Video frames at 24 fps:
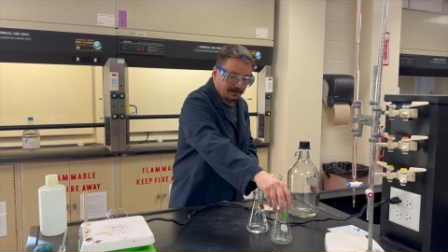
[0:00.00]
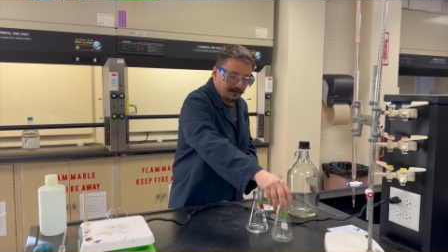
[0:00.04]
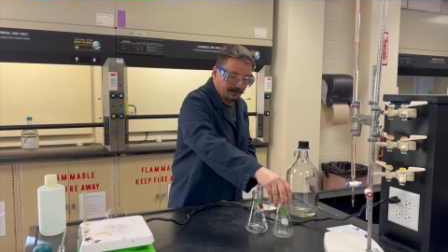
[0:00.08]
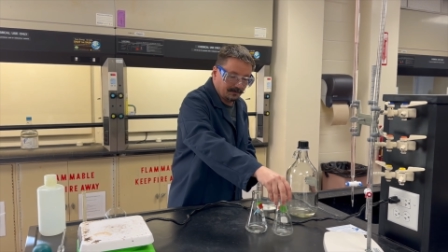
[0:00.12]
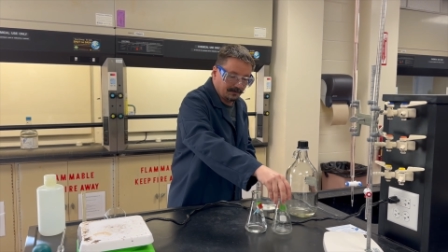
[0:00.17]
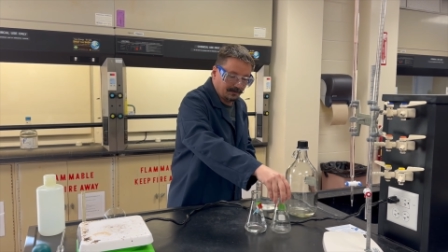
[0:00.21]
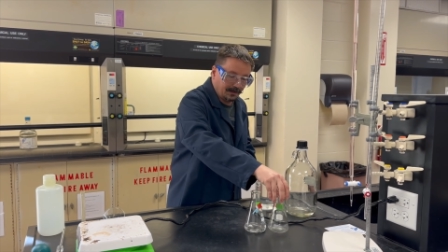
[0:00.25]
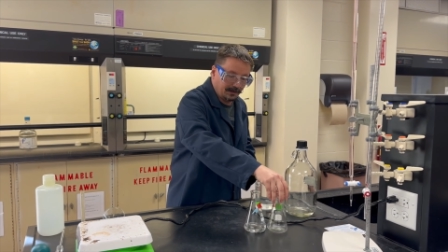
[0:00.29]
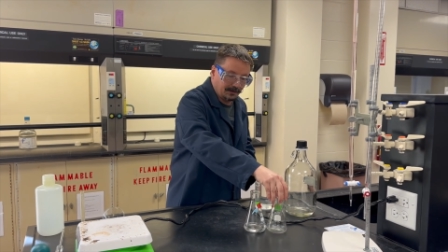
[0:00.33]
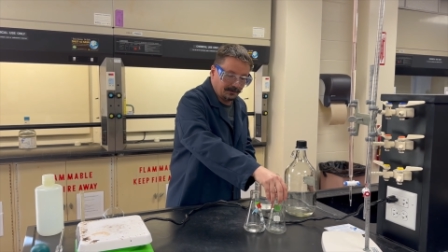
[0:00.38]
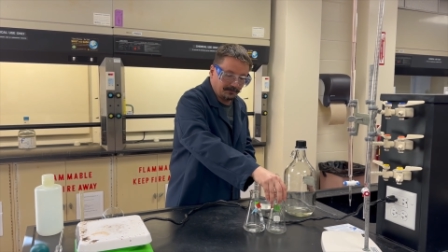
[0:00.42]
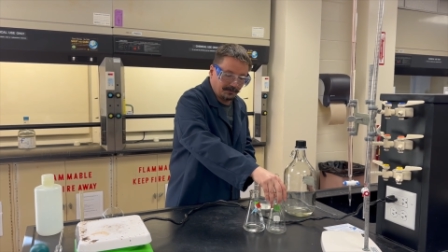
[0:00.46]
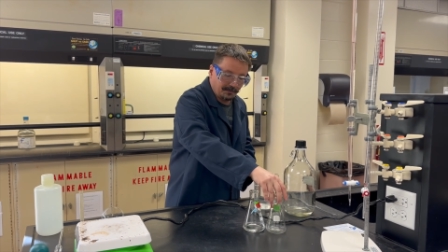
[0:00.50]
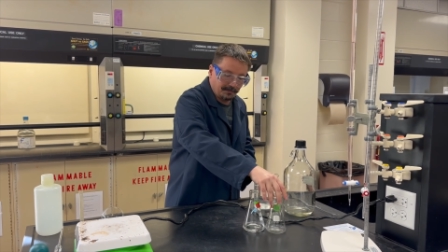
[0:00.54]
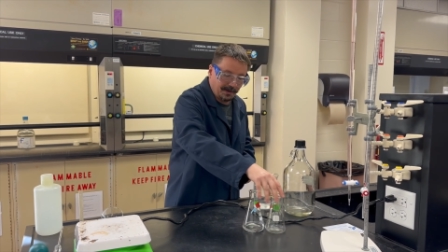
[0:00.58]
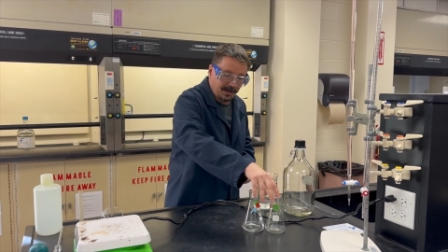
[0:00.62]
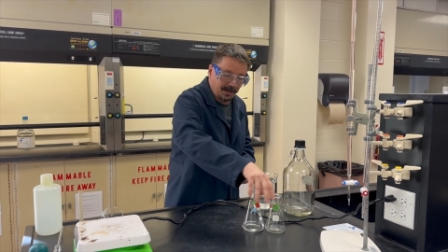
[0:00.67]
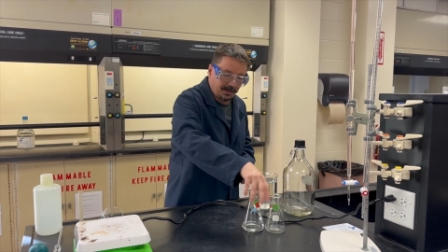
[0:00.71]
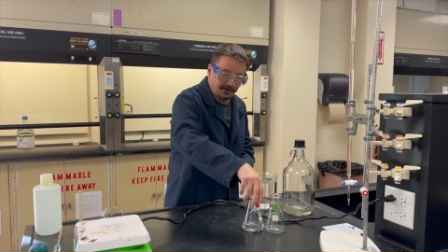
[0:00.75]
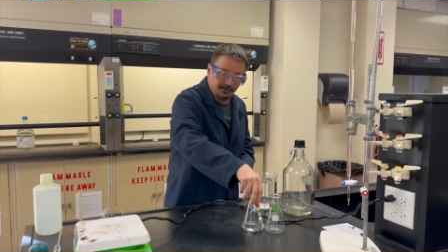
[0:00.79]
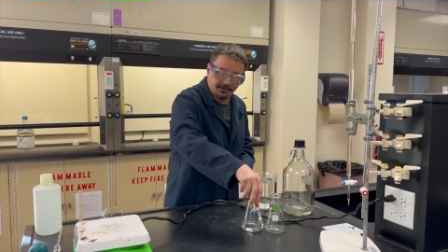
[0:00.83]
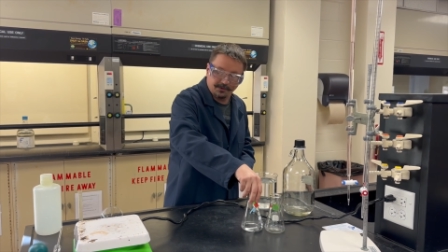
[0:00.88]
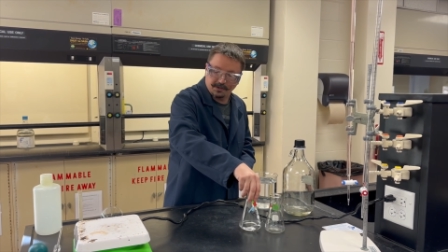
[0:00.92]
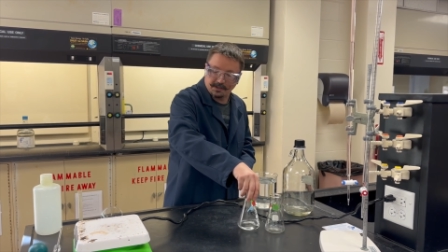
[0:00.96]
then the
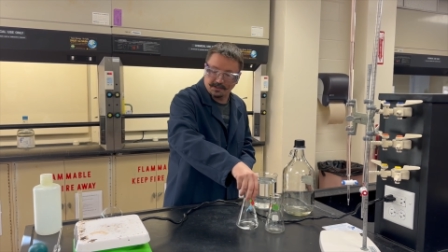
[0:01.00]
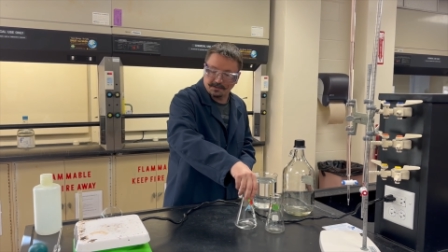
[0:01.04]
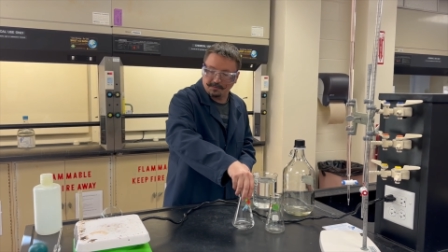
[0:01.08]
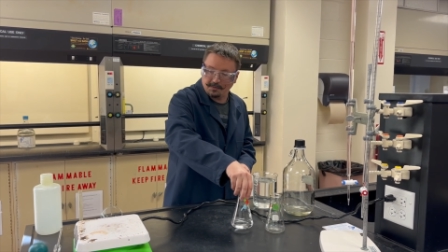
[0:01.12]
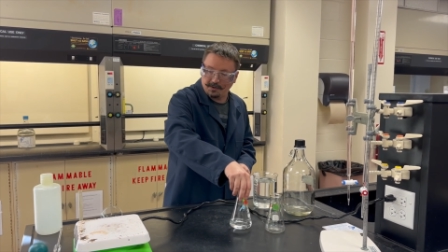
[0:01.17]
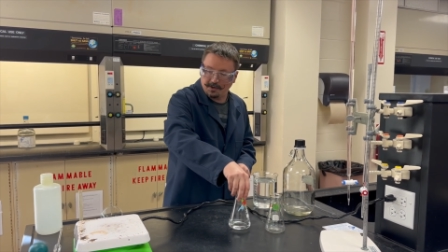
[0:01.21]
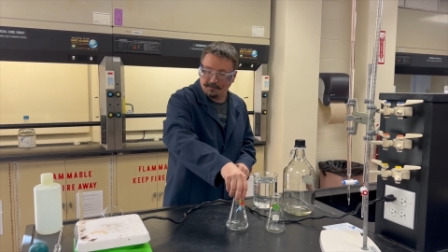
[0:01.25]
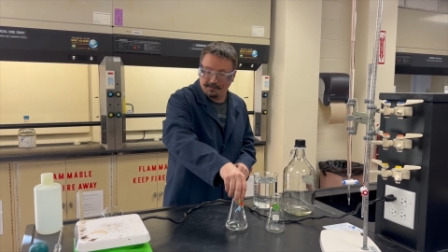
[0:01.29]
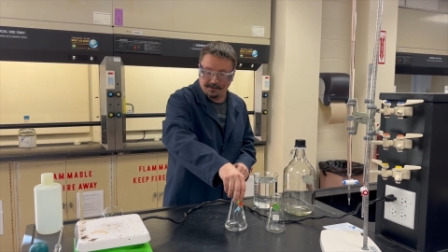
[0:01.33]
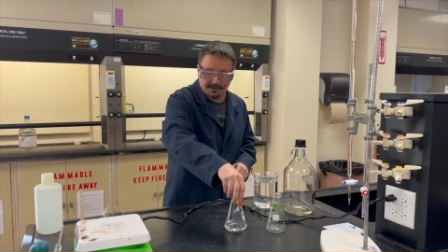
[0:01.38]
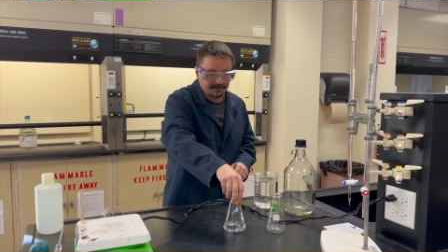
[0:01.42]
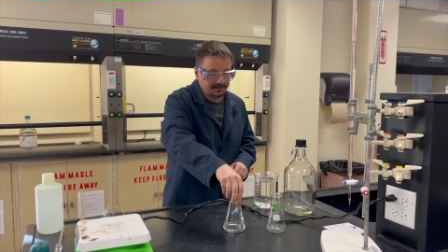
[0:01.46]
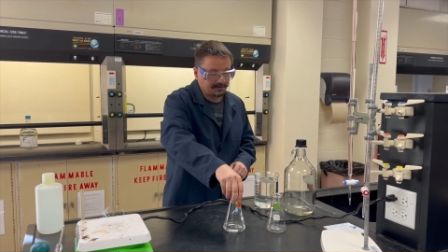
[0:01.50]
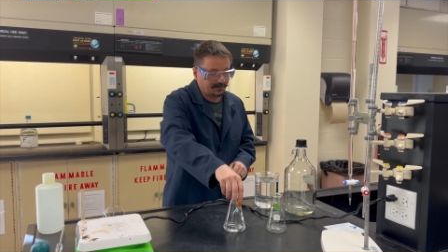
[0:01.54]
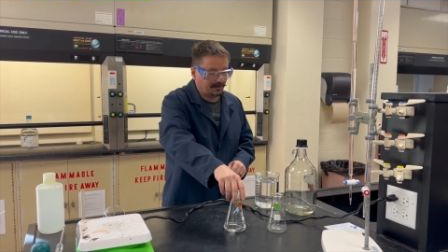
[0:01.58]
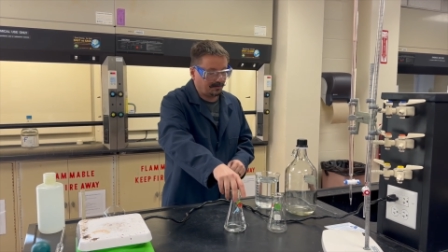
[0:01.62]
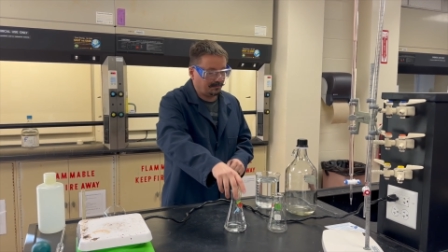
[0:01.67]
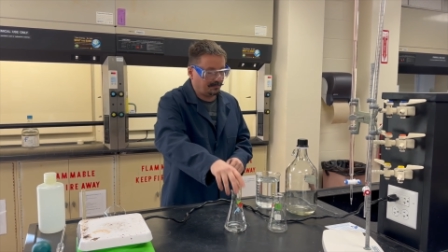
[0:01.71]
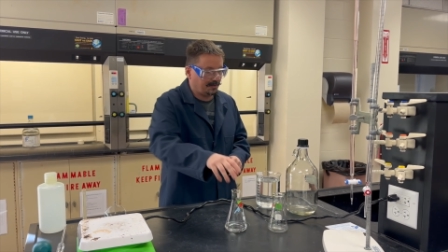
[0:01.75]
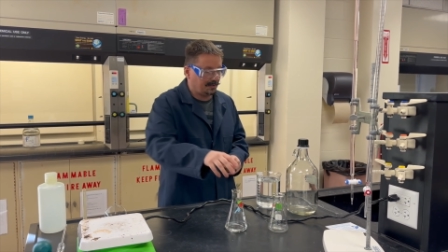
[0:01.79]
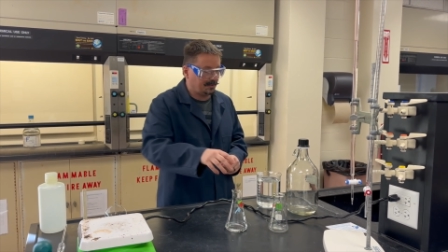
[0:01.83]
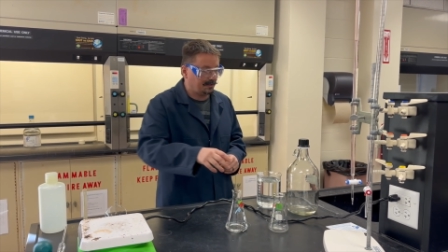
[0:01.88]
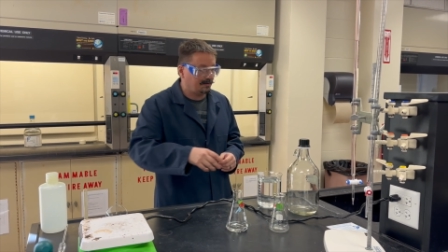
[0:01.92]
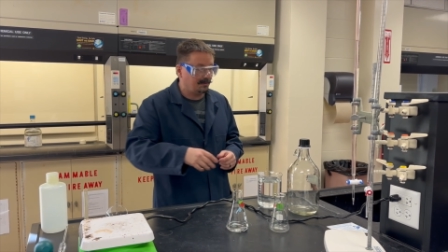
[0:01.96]
remainder of the experiment is going to
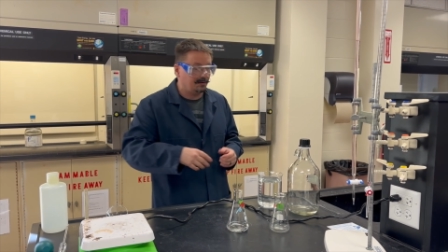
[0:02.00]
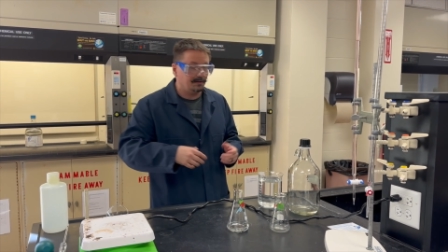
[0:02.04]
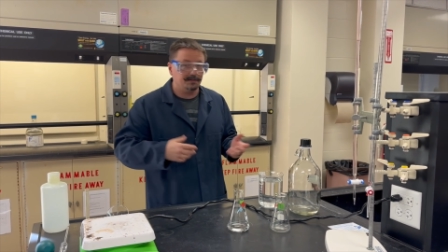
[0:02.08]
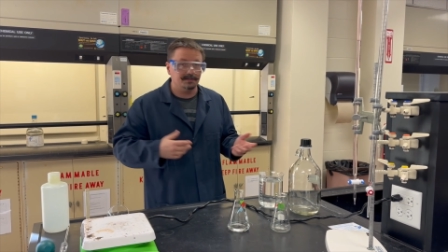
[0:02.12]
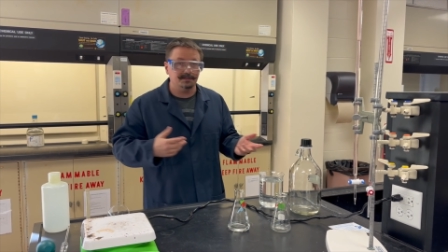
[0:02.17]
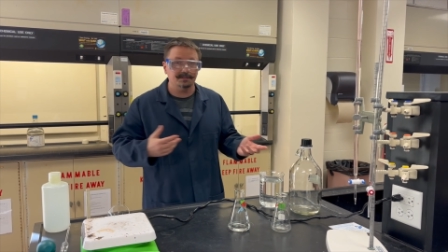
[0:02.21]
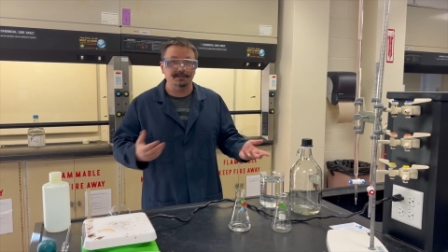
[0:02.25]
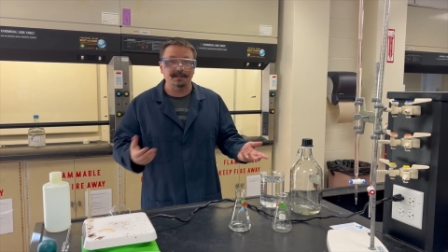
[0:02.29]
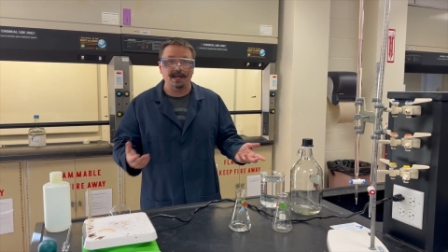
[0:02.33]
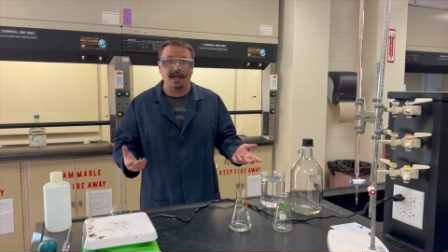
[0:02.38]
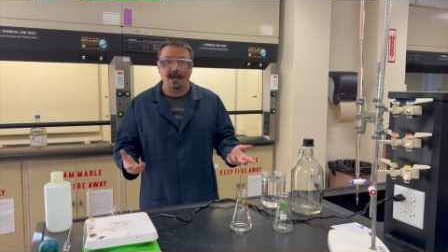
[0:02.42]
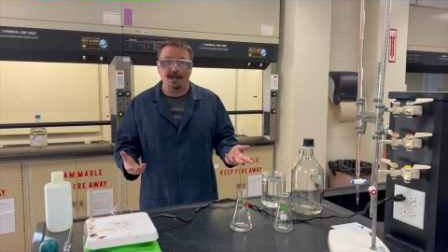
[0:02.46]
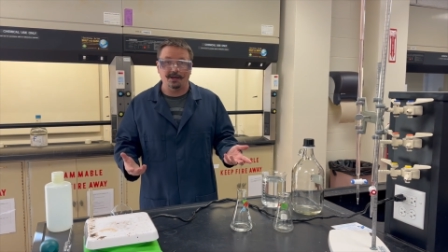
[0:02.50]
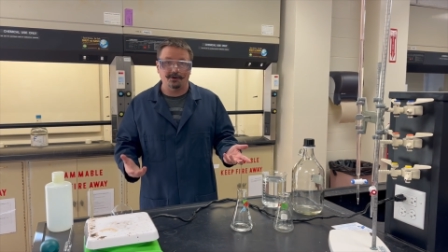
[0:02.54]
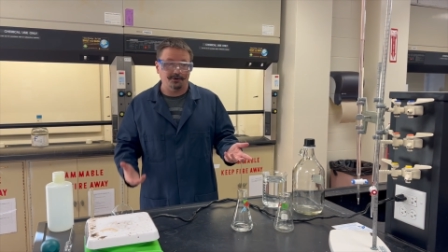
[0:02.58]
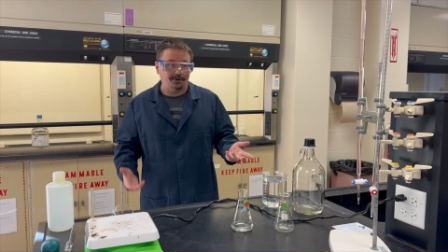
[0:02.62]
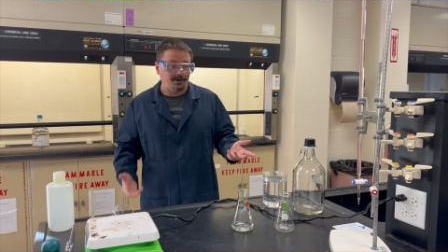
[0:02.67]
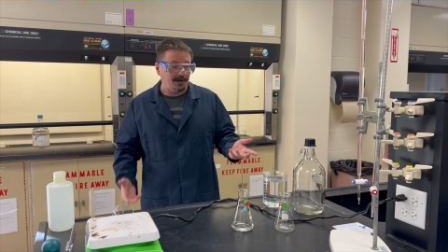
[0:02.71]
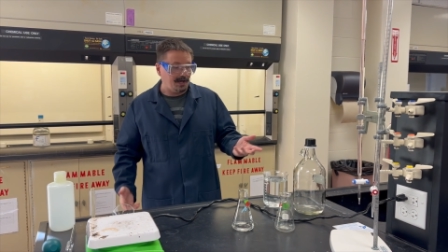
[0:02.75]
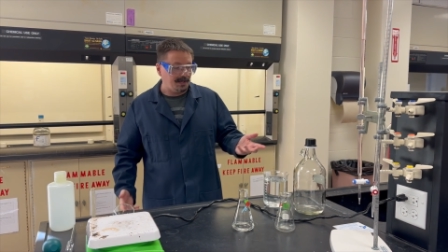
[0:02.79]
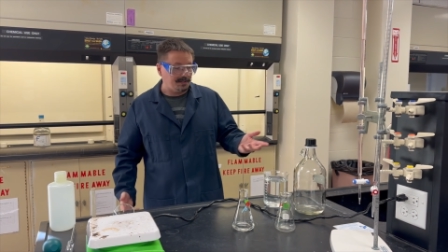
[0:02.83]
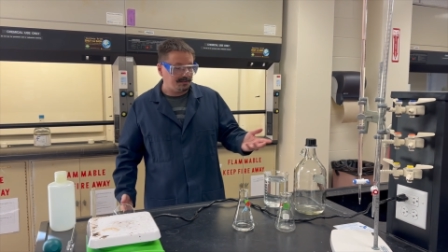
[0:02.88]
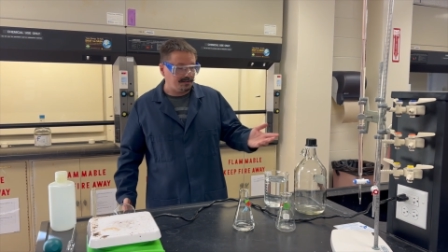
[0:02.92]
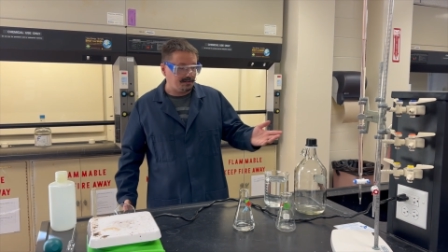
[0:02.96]
be
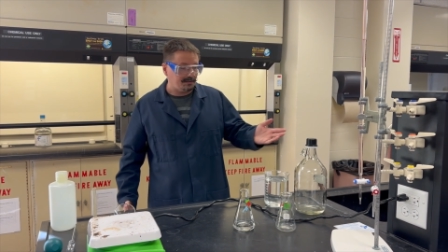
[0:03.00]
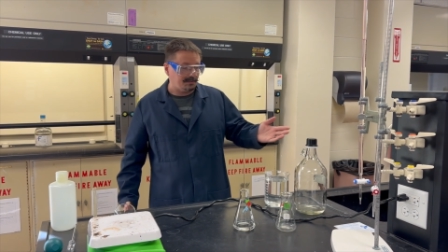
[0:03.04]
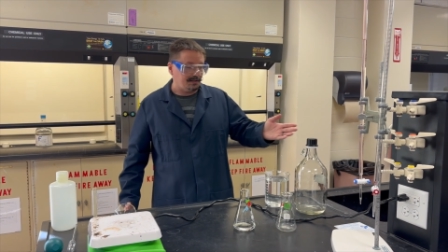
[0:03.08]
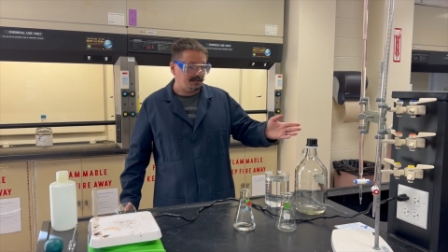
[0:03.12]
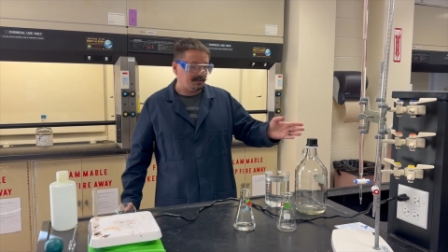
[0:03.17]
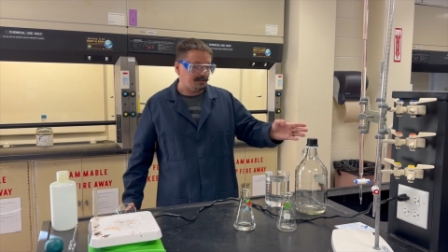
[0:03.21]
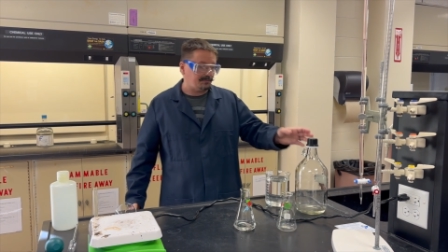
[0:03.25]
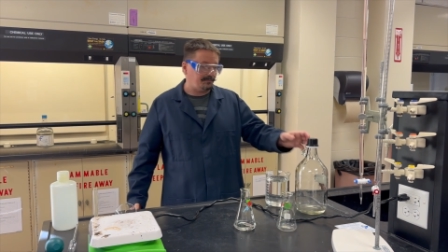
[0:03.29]
standardizing these,